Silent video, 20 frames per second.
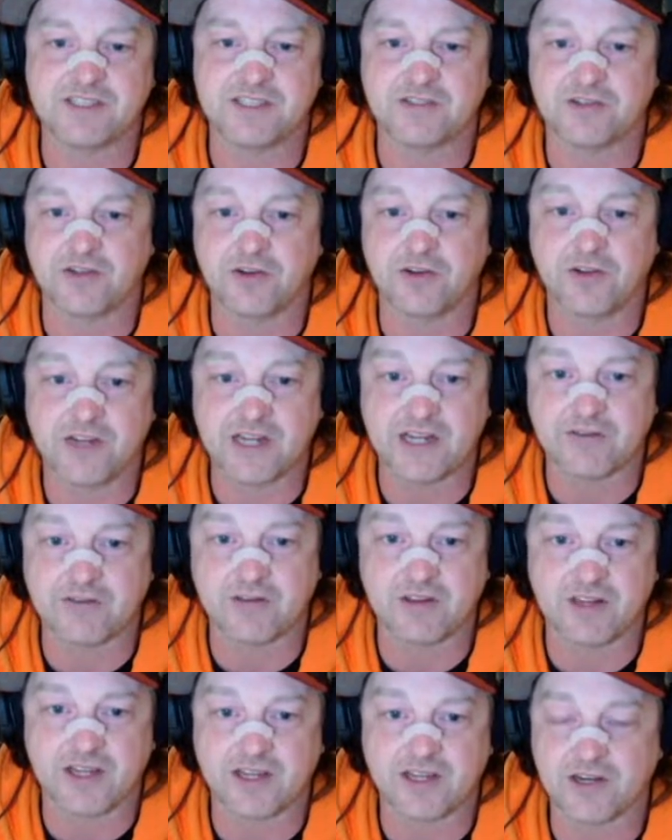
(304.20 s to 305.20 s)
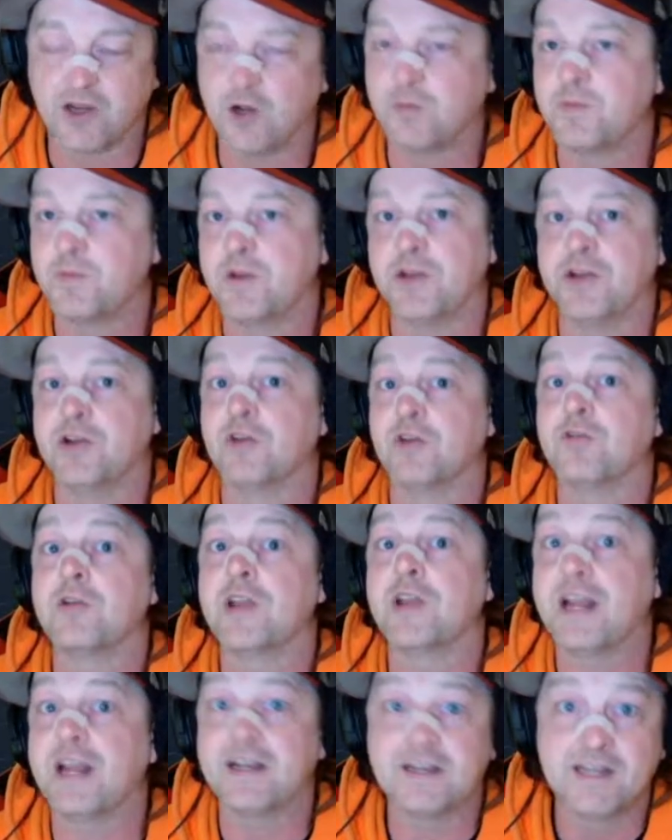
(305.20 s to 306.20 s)
nuking everything and hope that you don't
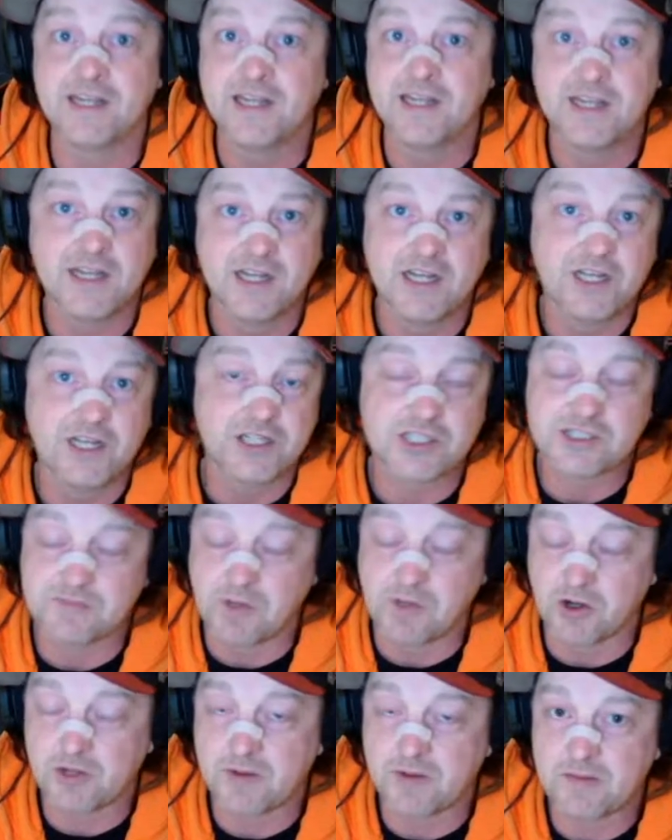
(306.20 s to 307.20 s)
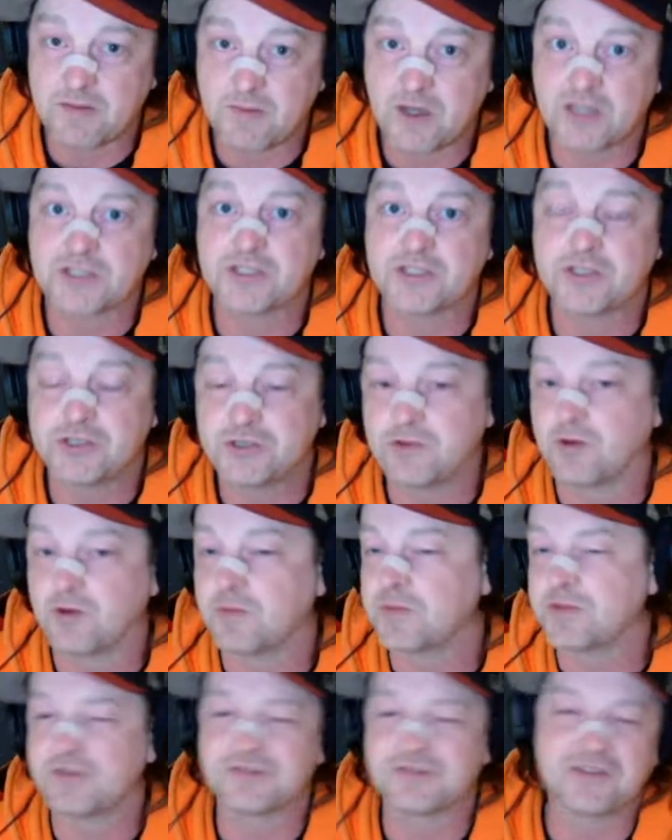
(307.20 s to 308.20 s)
get smoked by the boss? Sure,
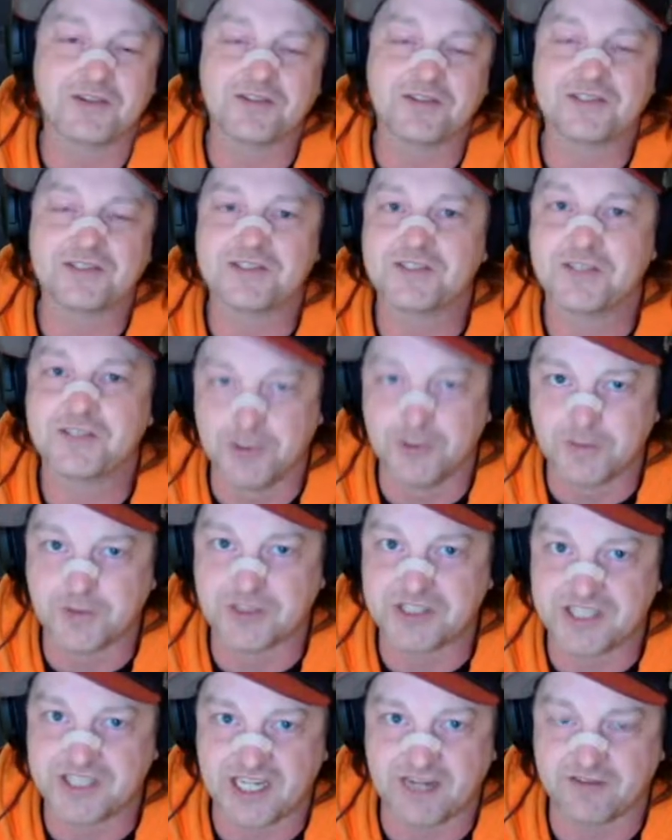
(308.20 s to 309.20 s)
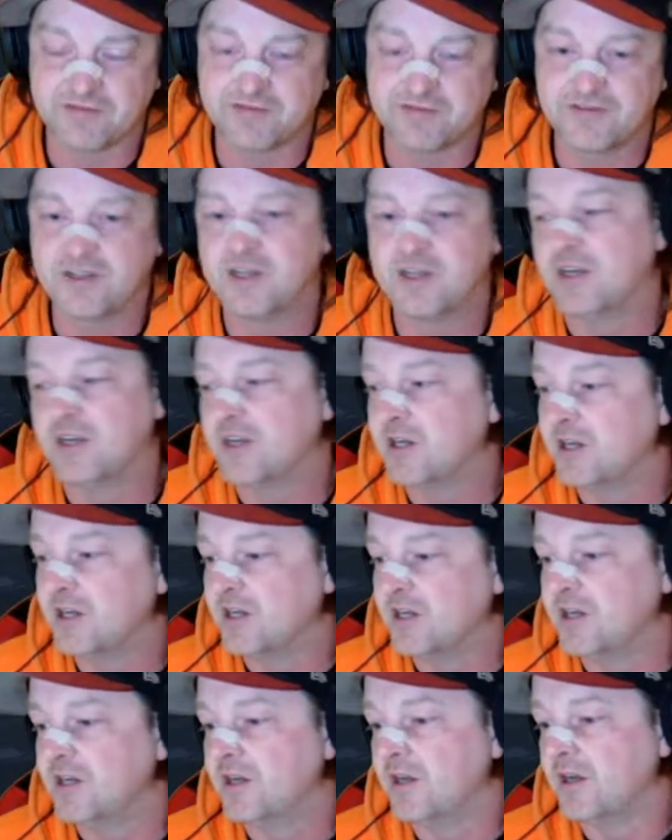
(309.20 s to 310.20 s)
but those aren't super safe.
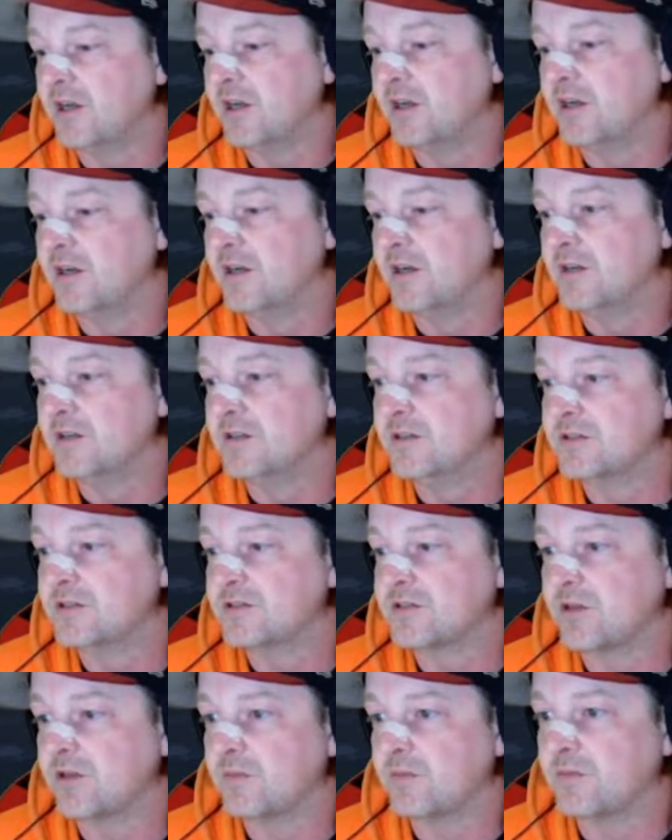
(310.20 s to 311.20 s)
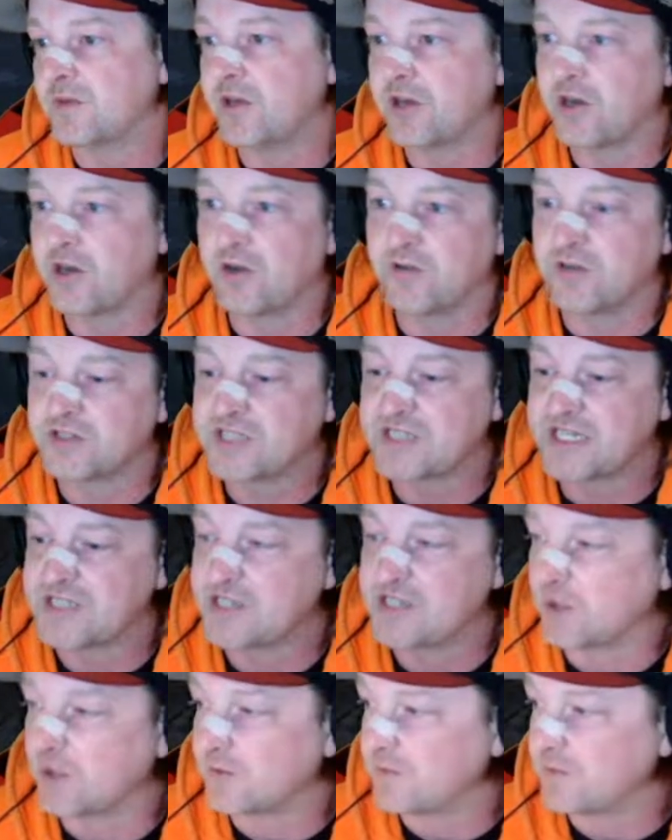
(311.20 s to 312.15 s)
So there you go. There's Ice Golem.